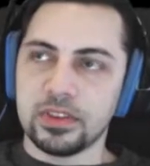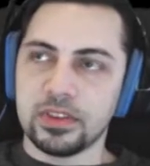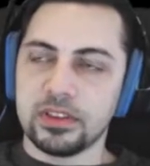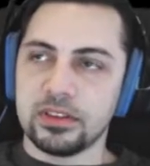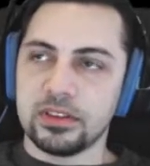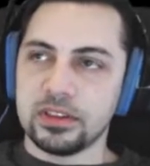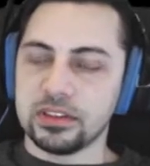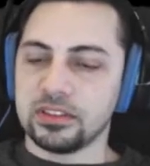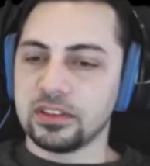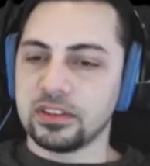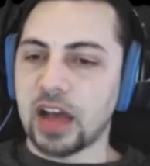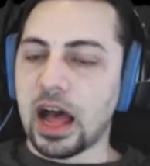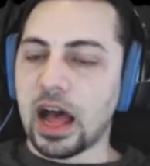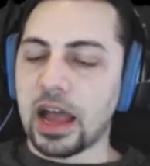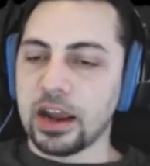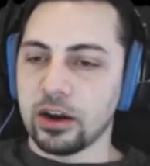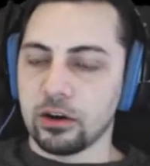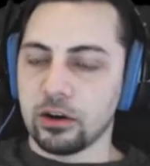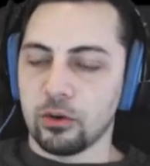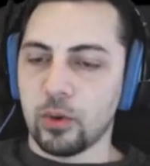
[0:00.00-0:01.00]

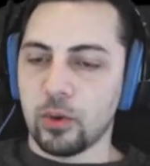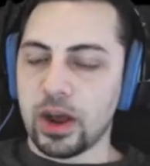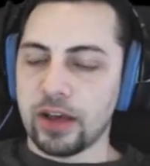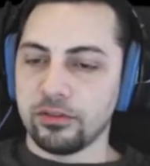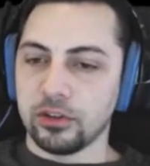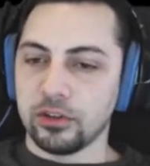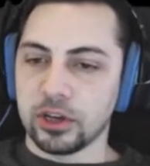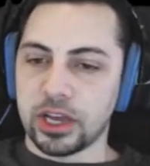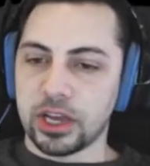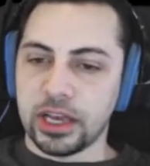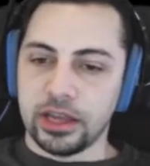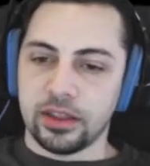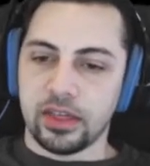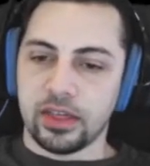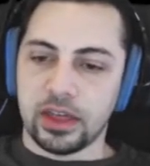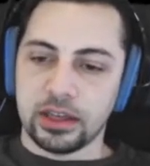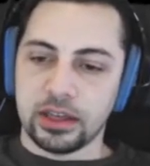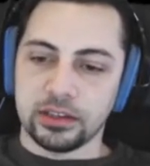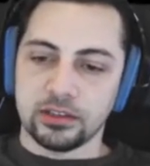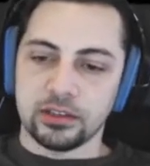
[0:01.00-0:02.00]
desired way of looking at
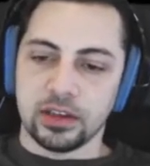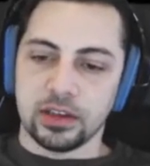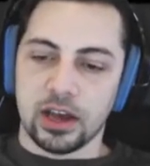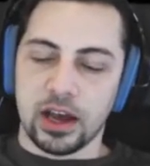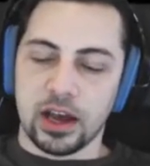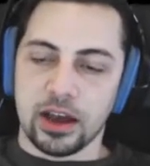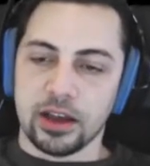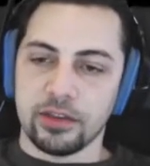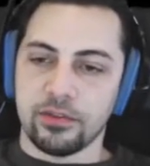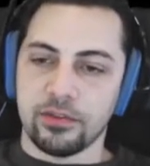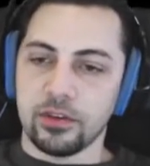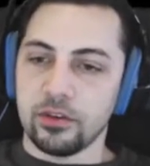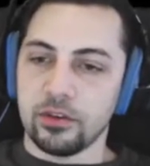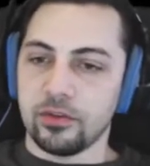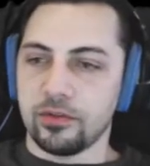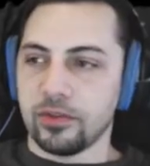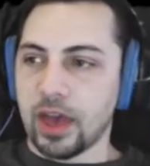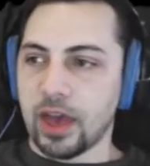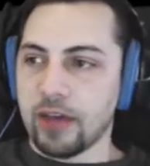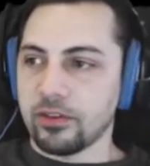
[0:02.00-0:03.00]
things. If
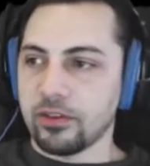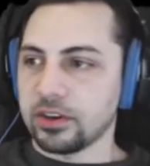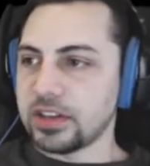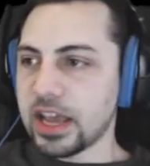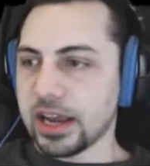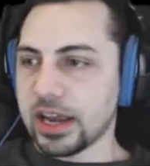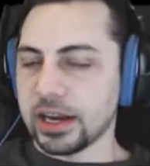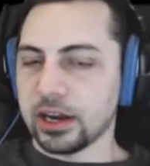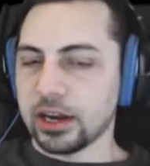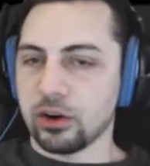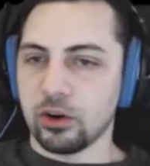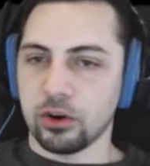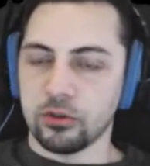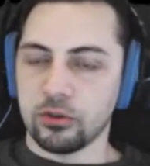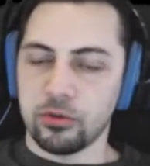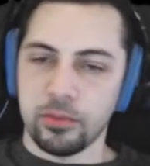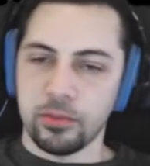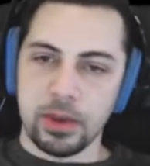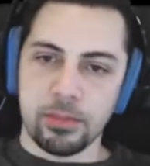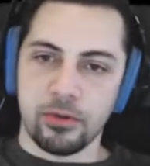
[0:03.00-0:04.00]
you've ever taken a
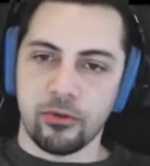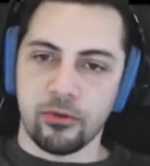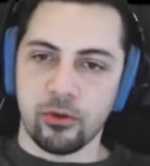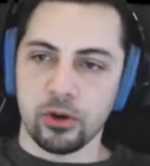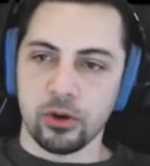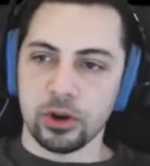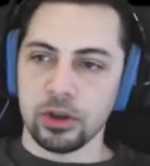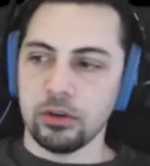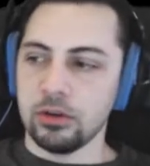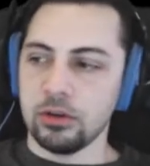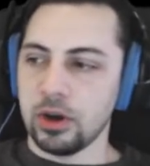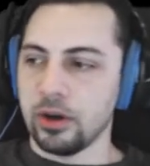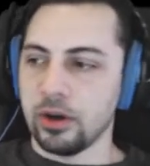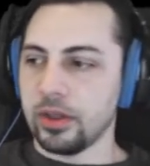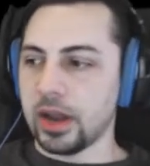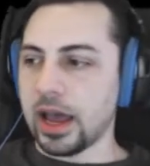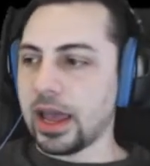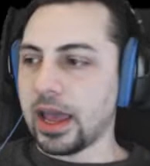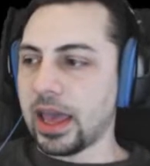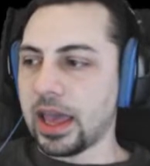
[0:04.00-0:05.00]
course with me before, you know
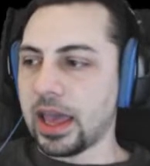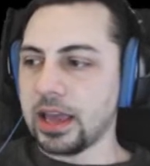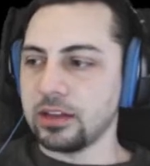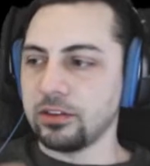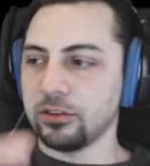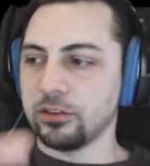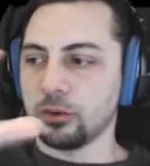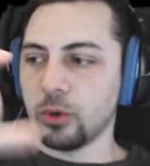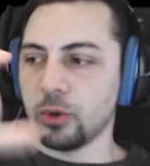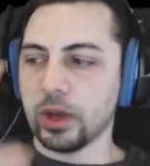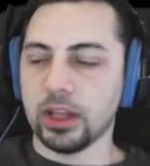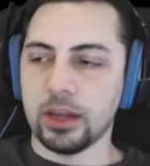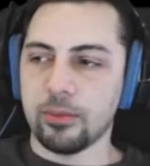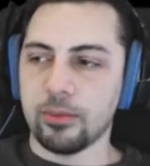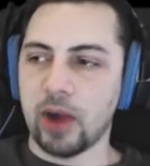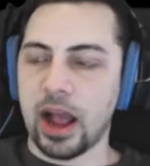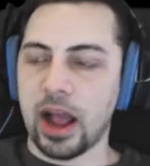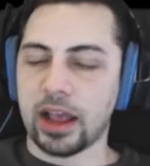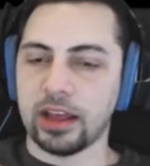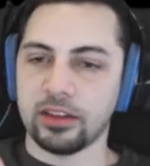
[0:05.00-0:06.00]
that I hate squiggly
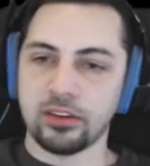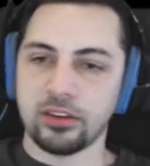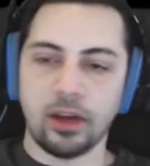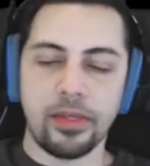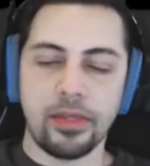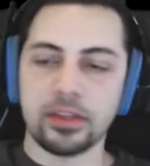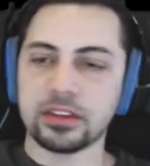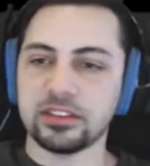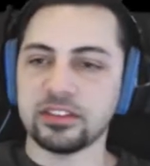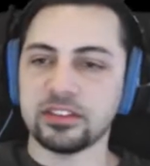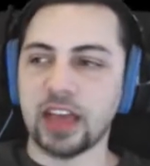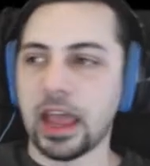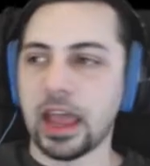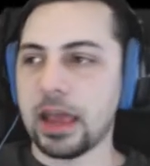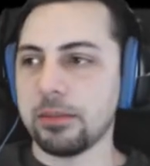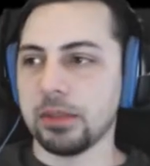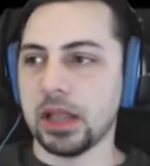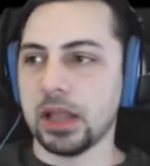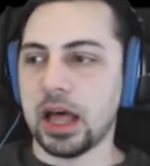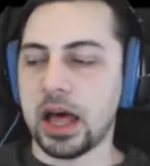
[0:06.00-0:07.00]
brackets on the
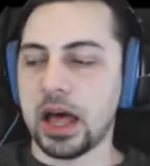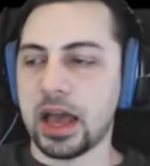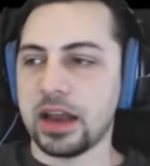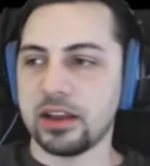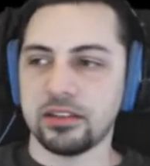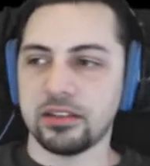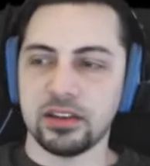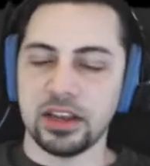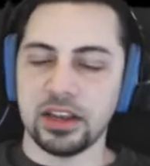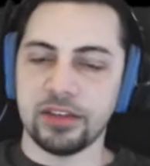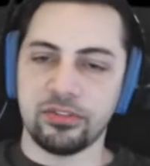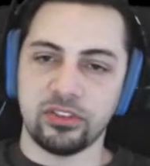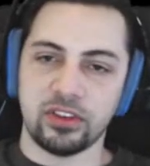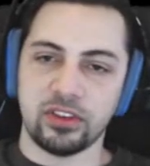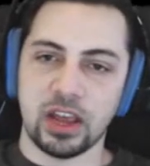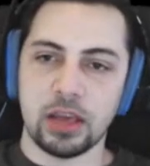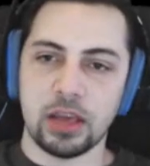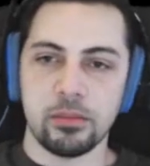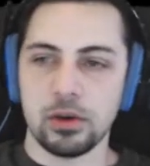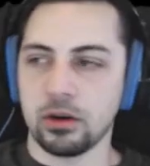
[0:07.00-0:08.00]
same line as an if
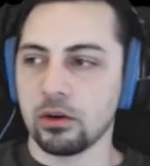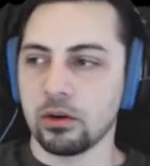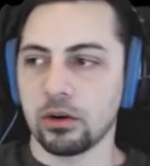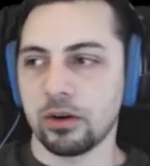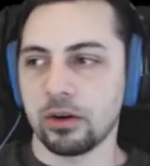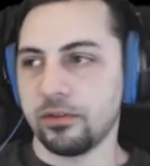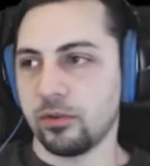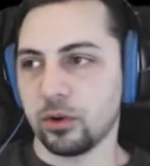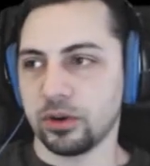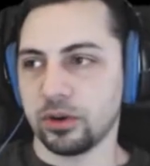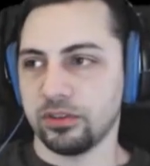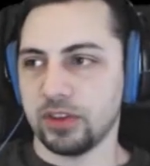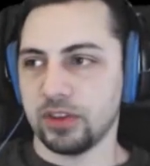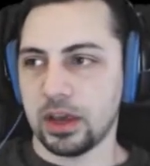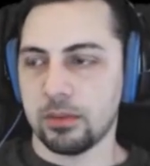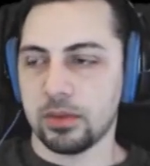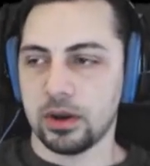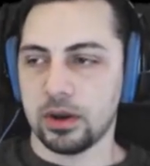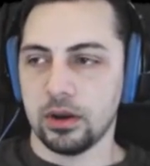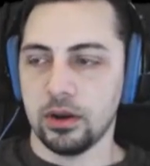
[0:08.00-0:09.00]
statement or a for
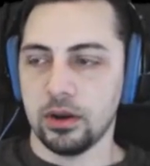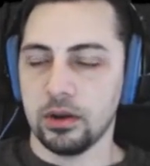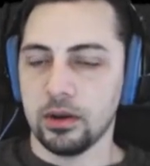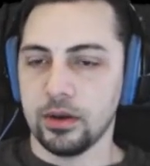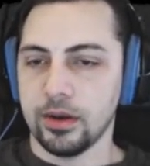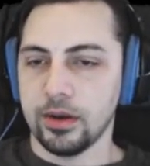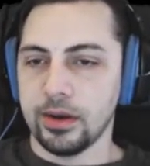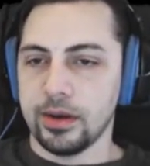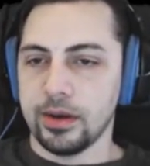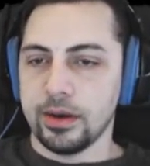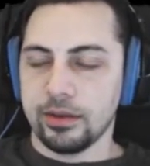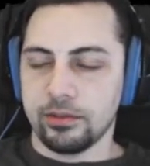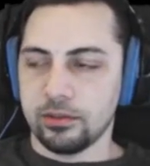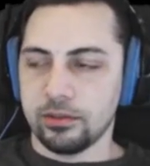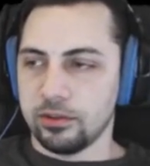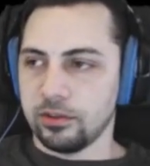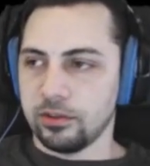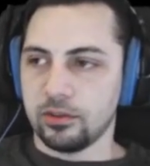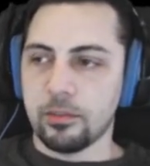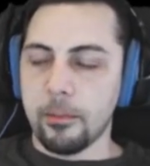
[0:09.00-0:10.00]
statement. It's
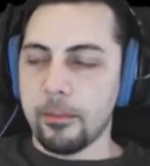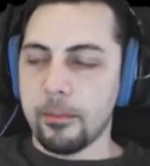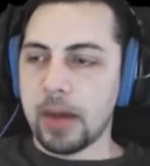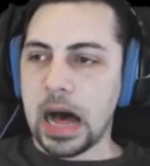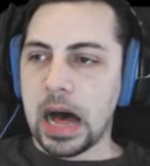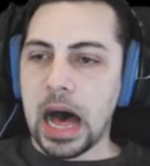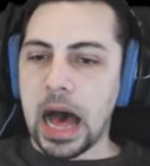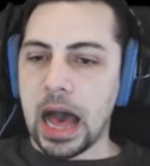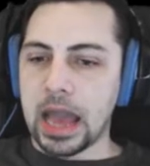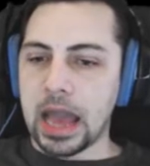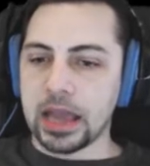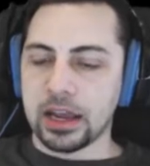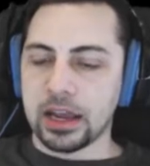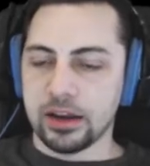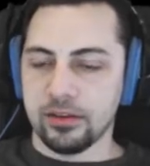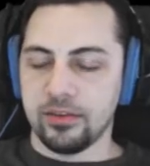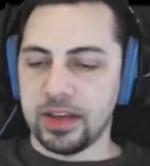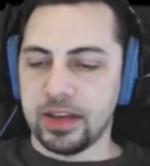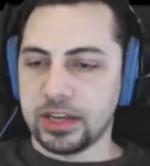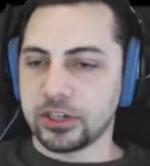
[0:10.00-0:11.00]
just my
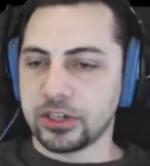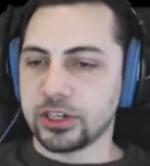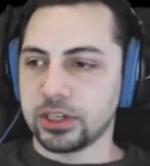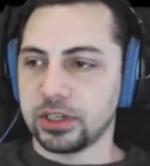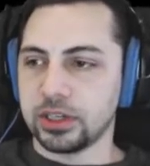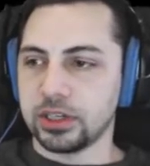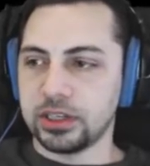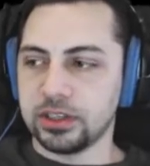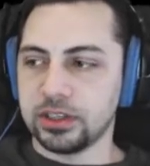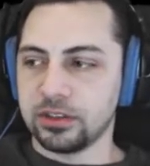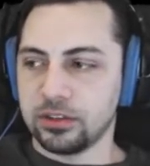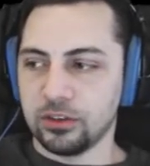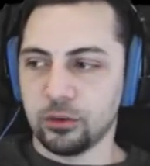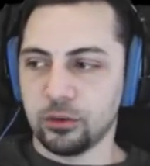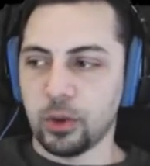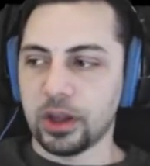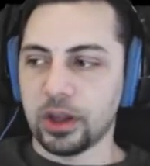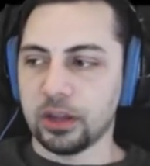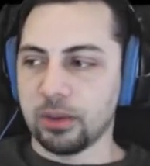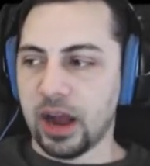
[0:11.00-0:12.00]
convention is the
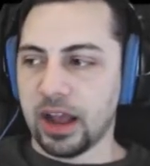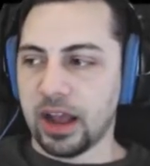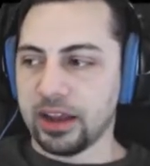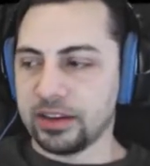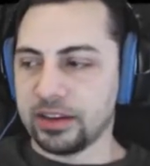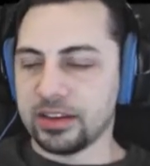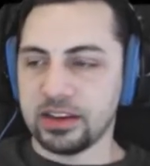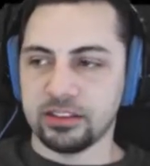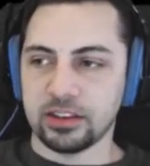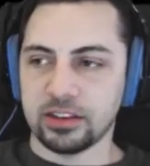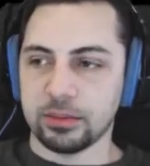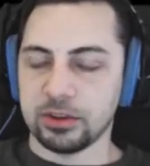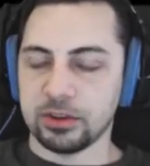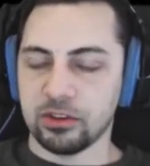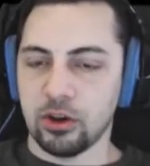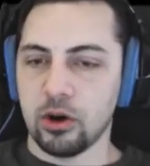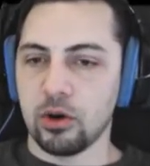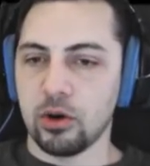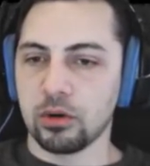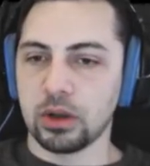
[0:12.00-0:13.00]
squiggly bracket takes up its
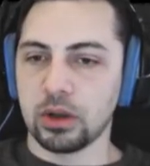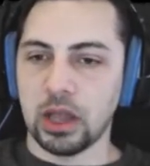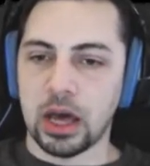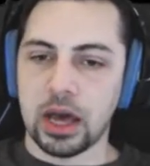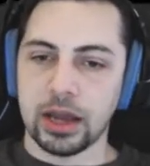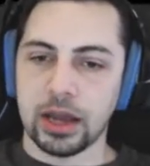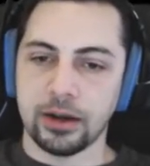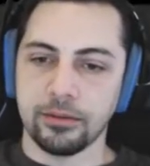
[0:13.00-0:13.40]
own line.